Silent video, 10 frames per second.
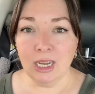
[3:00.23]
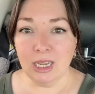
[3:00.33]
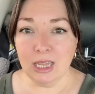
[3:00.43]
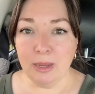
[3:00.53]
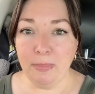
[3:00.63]

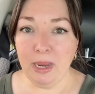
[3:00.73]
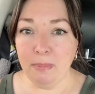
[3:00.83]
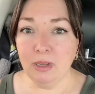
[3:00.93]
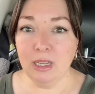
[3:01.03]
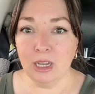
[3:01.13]
The
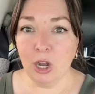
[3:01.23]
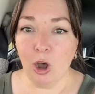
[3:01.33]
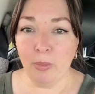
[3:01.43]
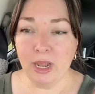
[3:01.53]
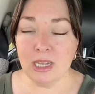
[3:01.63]
people in the
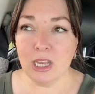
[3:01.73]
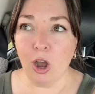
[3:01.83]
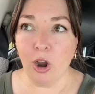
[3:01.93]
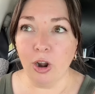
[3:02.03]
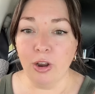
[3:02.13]
comments
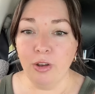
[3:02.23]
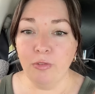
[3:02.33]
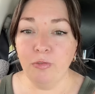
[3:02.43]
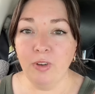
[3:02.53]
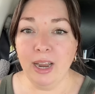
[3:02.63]
are
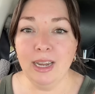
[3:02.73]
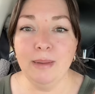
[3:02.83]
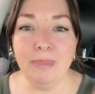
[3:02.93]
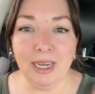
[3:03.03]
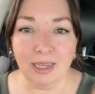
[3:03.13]
fighting
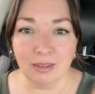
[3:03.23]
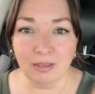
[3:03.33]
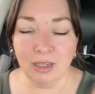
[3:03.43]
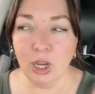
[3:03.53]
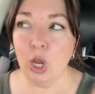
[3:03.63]
me,
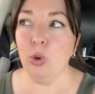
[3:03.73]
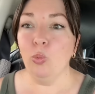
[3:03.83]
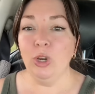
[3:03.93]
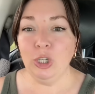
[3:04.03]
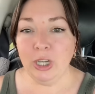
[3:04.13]

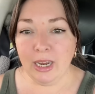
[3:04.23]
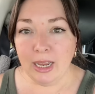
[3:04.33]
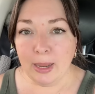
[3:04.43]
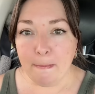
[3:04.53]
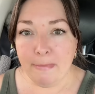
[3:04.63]
wishing
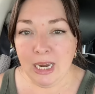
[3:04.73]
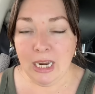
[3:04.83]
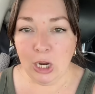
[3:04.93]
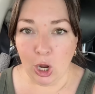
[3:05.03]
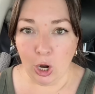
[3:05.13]
me
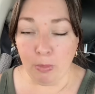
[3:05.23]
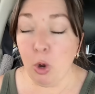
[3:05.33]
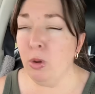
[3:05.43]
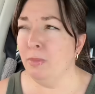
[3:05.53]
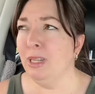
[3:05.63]
harm. Oh,
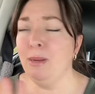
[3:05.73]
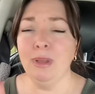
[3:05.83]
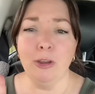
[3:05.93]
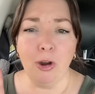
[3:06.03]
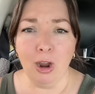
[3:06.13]
and believe me,
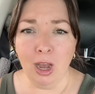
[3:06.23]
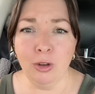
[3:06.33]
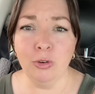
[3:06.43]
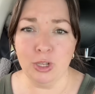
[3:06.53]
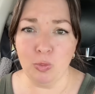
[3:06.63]
there are
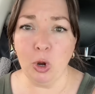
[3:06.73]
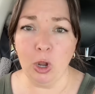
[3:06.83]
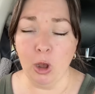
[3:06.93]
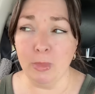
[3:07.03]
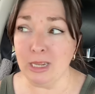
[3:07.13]
hundreds more
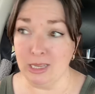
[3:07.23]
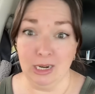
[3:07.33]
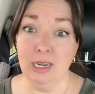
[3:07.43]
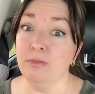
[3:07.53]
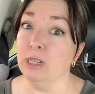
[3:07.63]
comments that
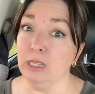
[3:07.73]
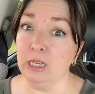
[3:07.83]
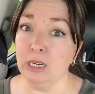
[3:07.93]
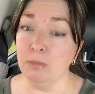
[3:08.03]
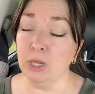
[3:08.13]
I have
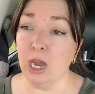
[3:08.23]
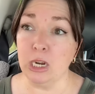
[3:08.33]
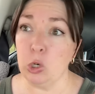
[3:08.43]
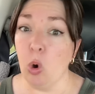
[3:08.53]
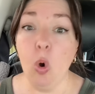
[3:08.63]
deleted and blocked.
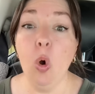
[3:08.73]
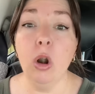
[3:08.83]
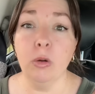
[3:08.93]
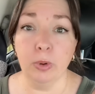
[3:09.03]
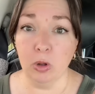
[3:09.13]

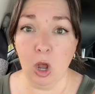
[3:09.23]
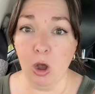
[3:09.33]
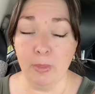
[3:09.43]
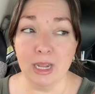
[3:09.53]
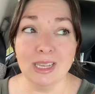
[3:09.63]
Horrible
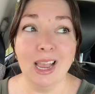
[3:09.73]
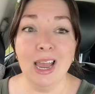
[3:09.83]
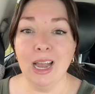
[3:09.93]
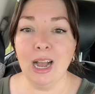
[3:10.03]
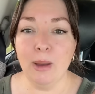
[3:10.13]
comments
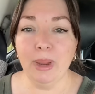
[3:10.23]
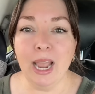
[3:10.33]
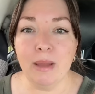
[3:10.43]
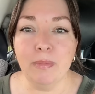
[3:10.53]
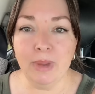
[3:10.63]
coming
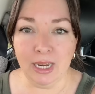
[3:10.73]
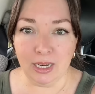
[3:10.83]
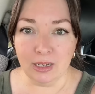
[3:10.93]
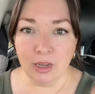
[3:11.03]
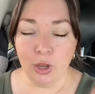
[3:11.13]
at
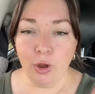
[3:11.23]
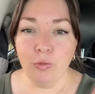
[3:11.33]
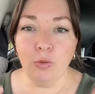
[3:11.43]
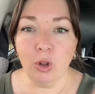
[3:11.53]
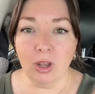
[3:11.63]
me
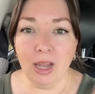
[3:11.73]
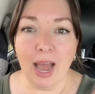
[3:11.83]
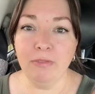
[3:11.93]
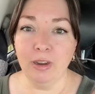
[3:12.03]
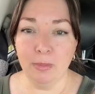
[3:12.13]
for
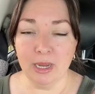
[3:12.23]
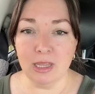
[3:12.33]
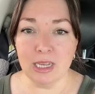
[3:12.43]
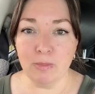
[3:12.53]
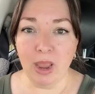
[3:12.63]
laughing about
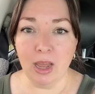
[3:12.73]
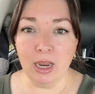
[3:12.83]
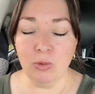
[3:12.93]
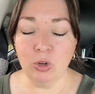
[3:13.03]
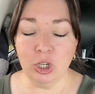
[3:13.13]
this man
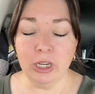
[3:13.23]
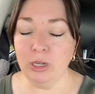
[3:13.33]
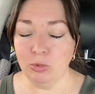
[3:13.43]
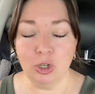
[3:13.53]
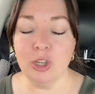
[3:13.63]
and wishing he
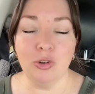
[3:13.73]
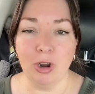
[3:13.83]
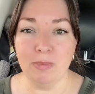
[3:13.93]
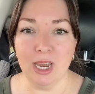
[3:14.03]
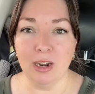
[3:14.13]
would just
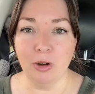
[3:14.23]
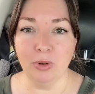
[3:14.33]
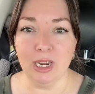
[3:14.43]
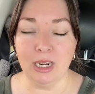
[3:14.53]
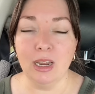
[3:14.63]
drop dead
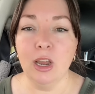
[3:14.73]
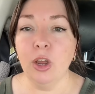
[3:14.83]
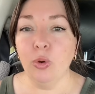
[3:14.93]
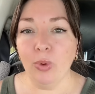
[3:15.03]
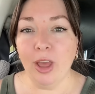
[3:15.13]
already,
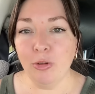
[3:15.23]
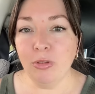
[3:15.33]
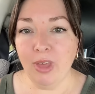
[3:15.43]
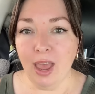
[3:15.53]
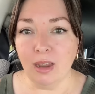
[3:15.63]
rather
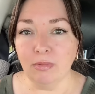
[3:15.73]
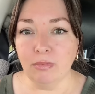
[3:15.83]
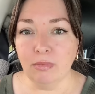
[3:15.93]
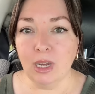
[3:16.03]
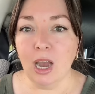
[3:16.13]
than
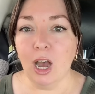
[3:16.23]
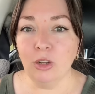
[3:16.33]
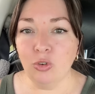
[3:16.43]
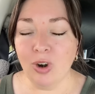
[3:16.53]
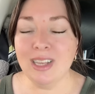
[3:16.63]

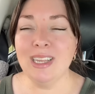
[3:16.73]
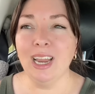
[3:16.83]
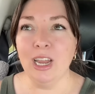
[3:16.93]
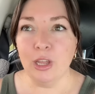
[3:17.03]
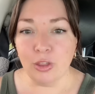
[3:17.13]

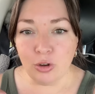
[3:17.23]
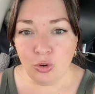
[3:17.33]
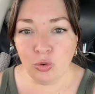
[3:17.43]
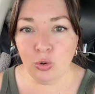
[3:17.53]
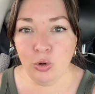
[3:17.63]
addressing the
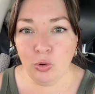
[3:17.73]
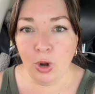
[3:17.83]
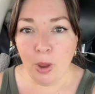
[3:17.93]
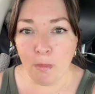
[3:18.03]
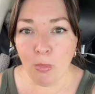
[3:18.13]
true
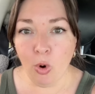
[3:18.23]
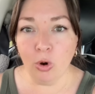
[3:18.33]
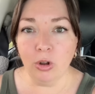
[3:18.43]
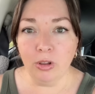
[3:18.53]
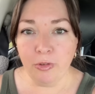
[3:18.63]

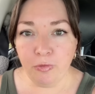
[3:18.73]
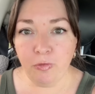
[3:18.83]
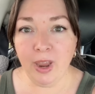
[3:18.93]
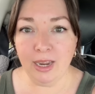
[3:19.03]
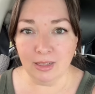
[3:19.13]
moral
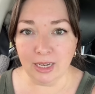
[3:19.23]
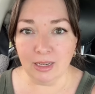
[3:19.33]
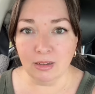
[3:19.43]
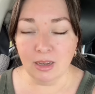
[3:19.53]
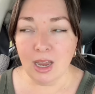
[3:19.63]

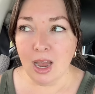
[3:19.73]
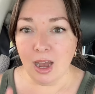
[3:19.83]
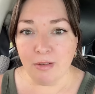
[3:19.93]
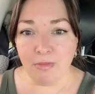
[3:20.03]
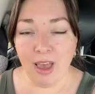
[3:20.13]
failing
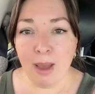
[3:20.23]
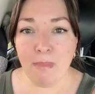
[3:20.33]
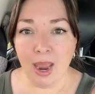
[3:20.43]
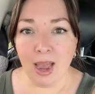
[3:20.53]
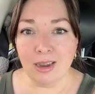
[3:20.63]
of that
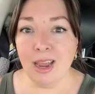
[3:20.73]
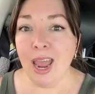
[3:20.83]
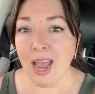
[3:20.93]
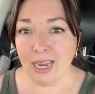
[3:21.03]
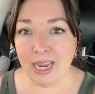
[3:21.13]
man
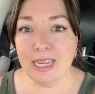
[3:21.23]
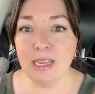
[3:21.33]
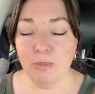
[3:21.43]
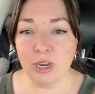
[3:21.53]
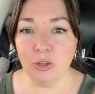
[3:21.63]
and his
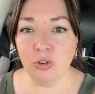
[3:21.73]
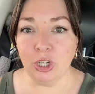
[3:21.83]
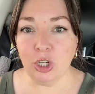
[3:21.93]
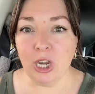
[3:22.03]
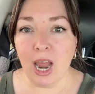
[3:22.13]

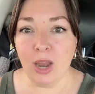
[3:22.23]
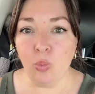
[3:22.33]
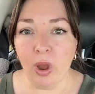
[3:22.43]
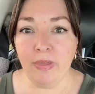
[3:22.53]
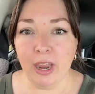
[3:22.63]
administration and
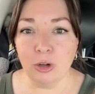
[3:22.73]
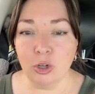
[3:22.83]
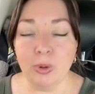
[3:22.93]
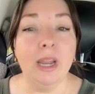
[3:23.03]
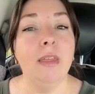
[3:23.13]
what they are
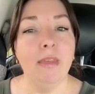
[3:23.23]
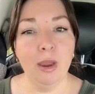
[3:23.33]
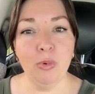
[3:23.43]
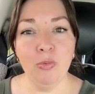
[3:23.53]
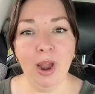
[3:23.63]
doing. They
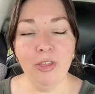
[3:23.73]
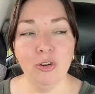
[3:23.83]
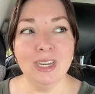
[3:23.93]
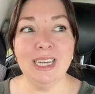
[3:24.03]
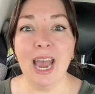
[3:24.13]
would rather
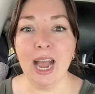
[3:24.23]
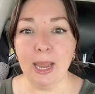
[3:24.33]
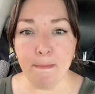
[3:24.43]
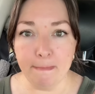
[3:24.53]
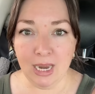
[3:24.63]

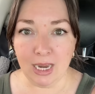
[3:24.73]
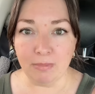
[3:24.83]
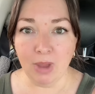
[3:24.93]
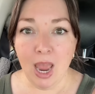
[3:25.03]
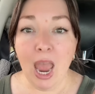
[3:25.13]
attack me
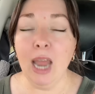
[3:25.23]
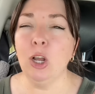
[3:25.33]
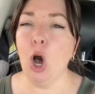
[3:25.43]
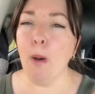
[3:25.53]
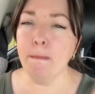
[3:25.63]
and
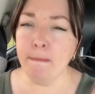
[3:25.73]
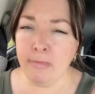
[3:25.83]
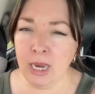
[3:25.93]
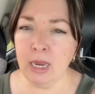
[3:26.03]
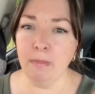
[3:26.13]
call
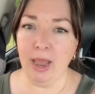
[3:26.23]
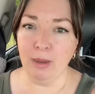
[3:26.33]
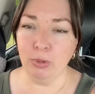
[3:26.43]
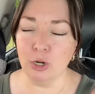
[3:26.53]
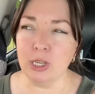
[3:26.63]
me a
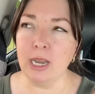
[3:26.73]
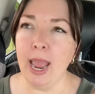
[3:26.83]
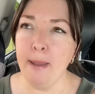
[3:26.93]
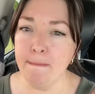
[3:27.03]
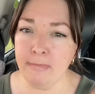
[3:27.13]
bad person
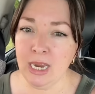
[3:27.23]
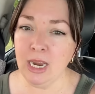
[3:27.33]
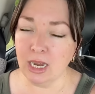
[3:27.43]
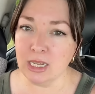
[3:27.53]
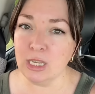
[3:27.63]
and me
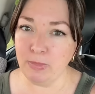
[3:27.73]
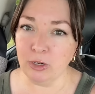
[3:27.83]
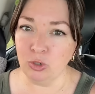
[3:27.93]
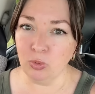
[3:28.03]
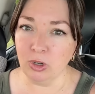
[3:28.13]

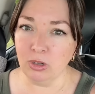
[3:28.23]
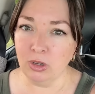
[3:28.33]
unspiritual,